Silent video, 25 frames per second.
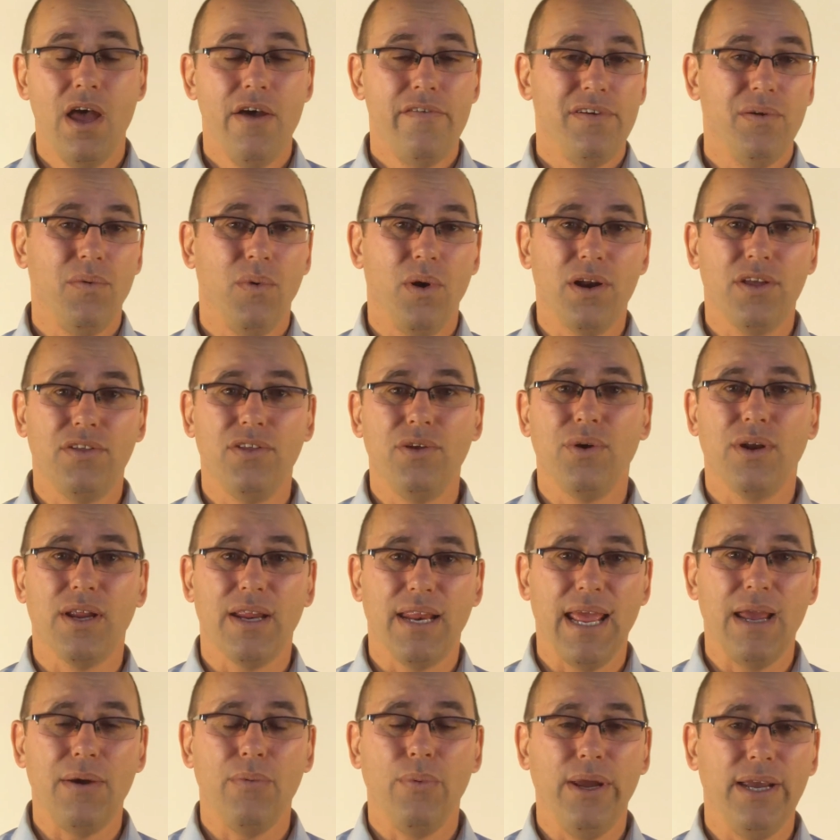If you want to do it
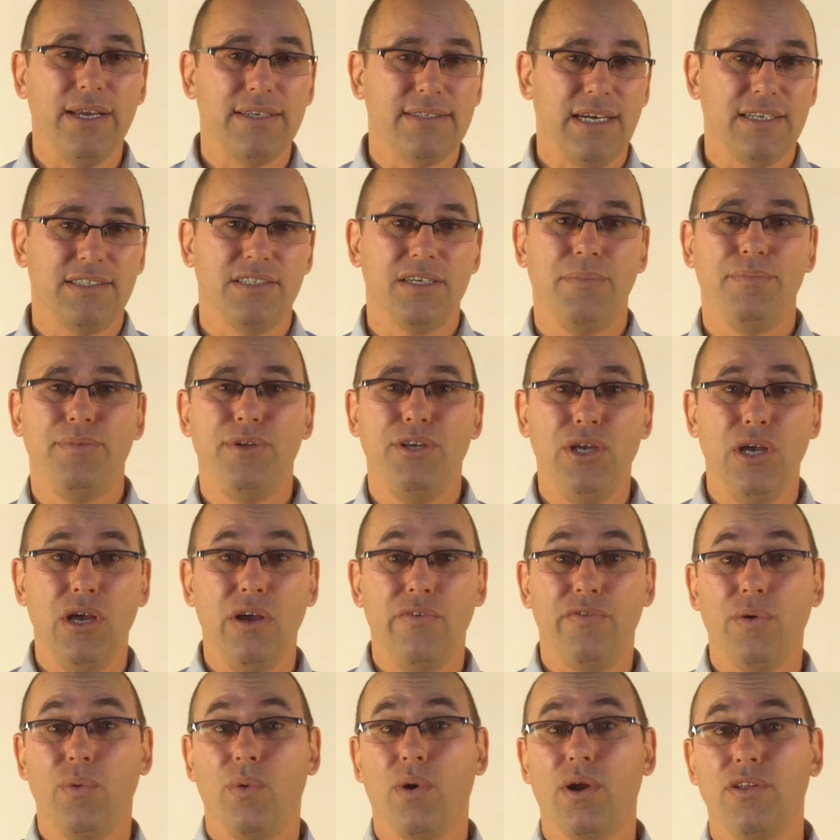in eight weeks, that's up to you.
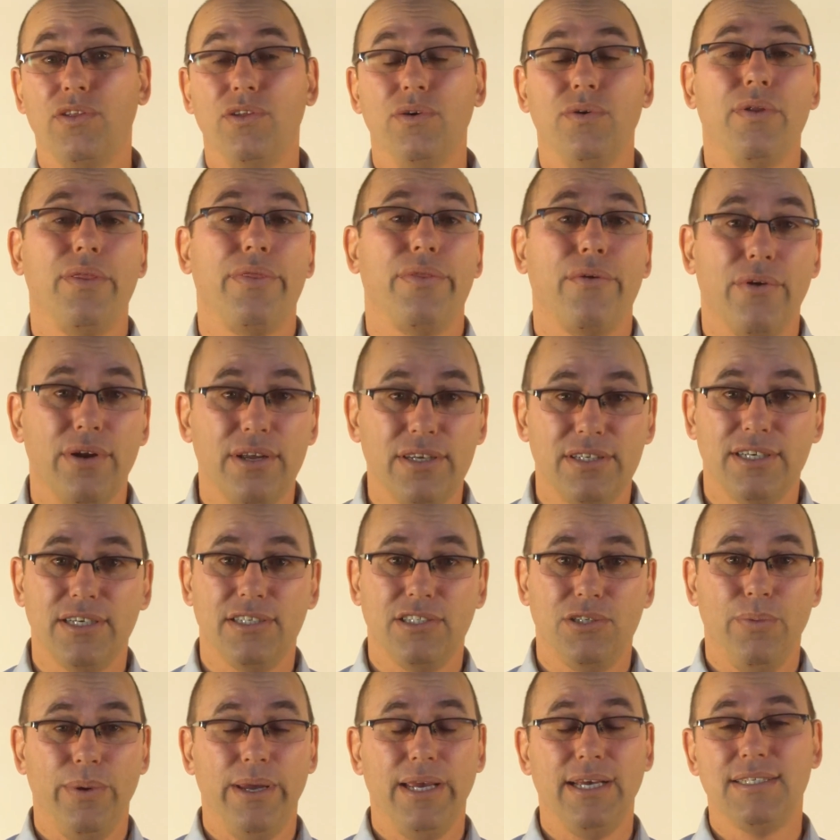If you want to do it in
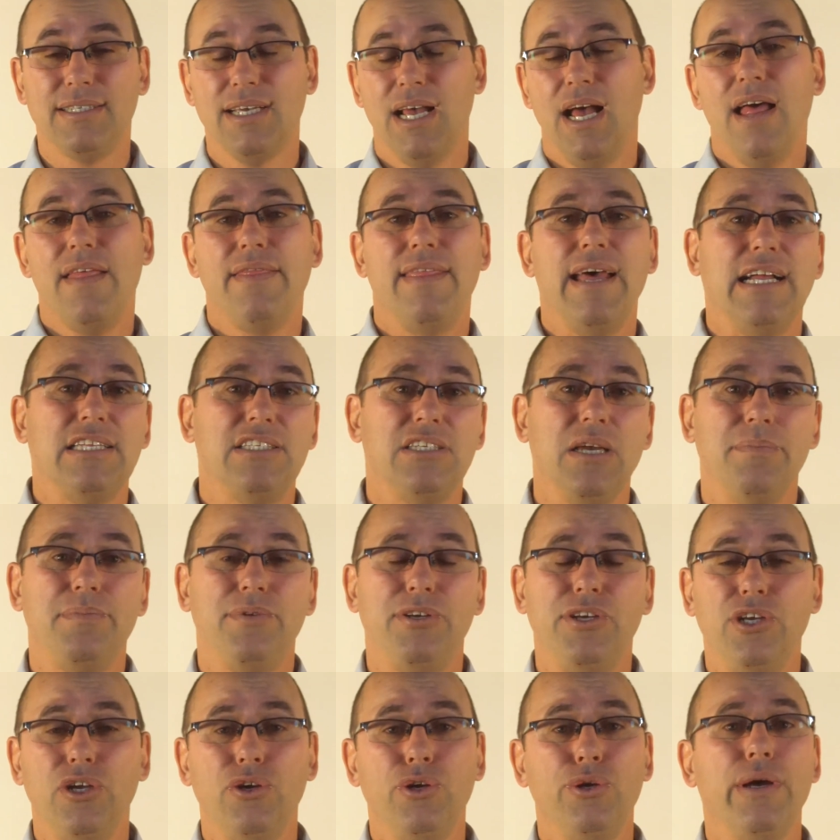36 weeks, that's up
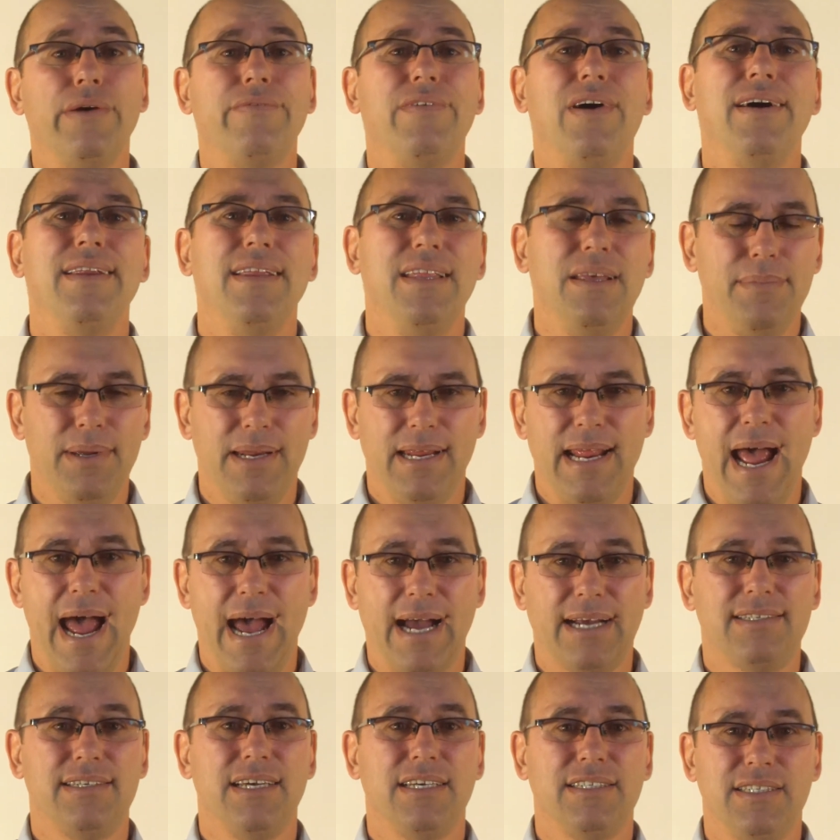to you. You have unlimited
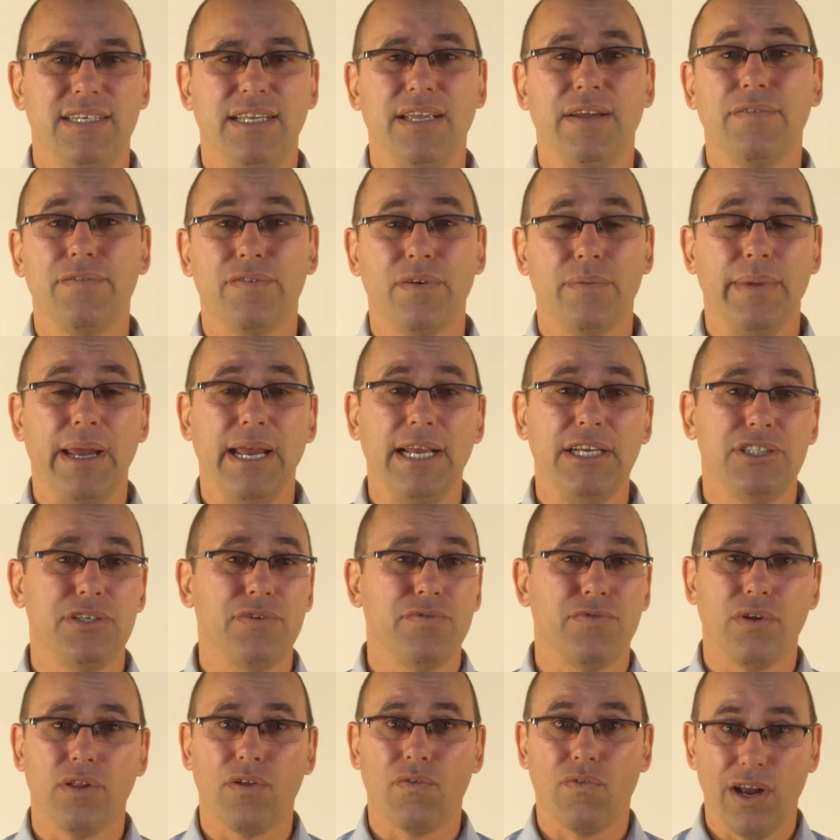access to the information
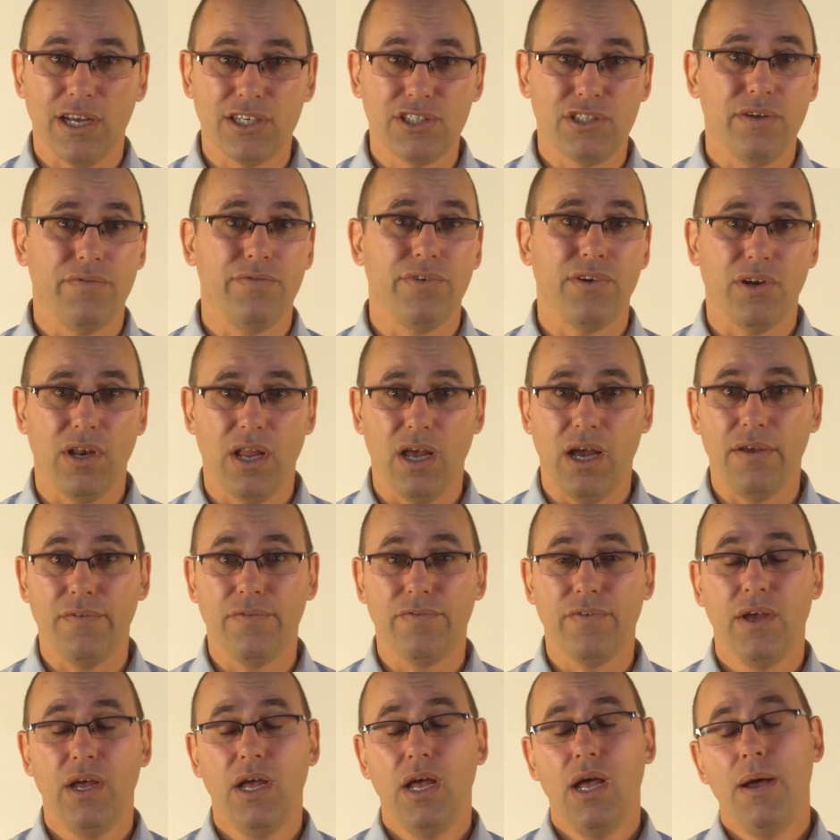for the rest of your
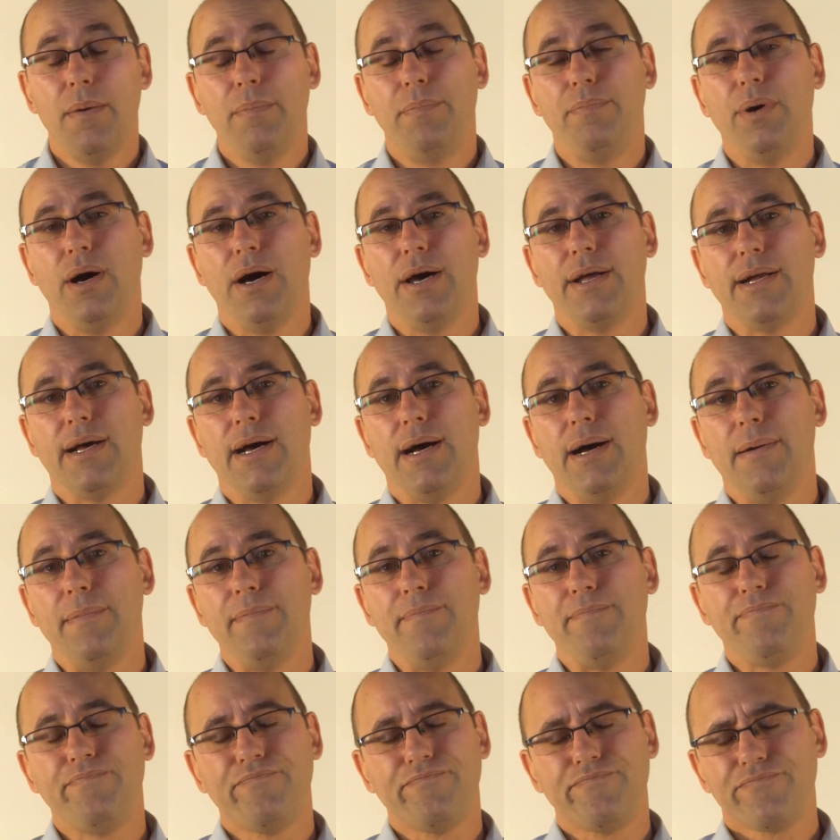life. But
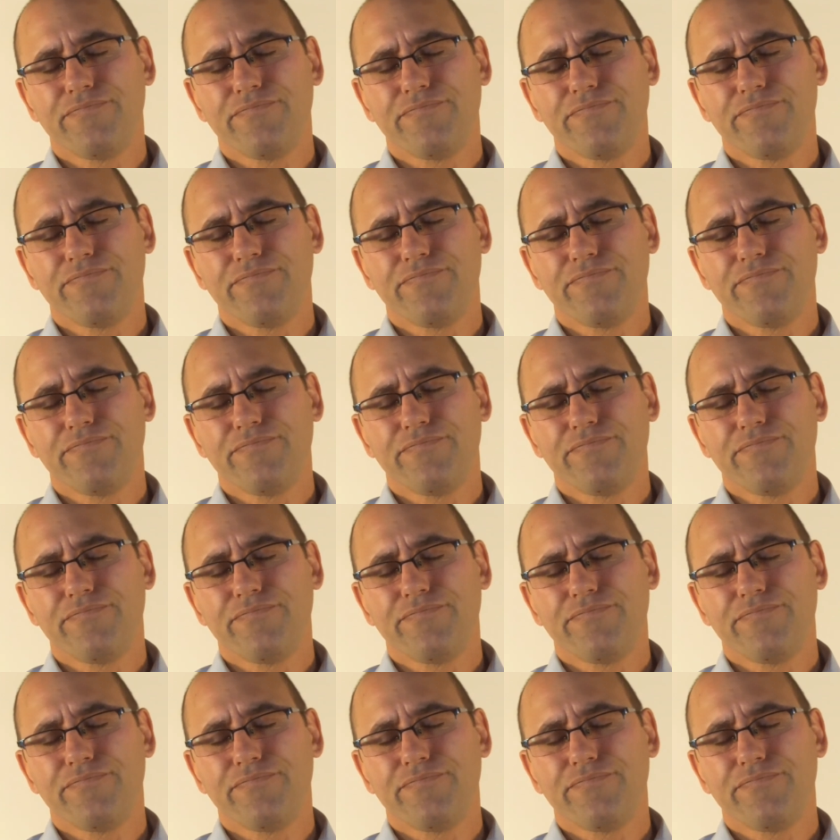um,